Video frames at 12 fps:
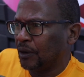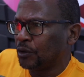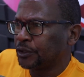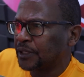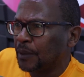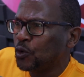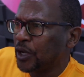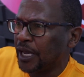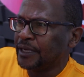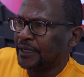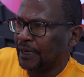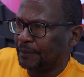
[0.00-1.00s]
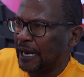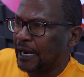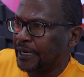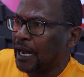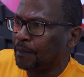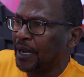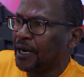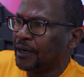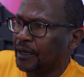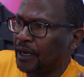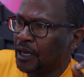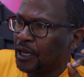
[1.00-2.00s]
or somewhere in Dadaab
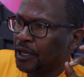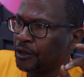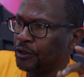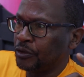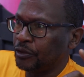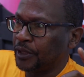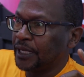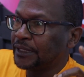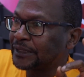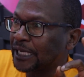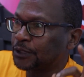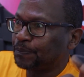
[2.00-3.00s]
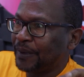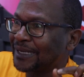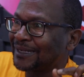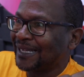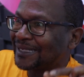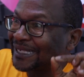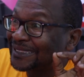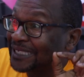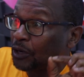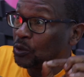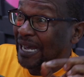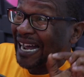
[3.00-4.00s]
and they suspect that a
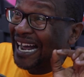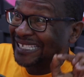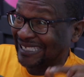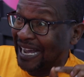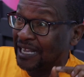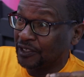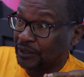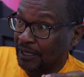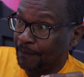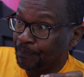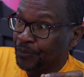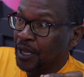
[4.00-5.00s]
child has cancer,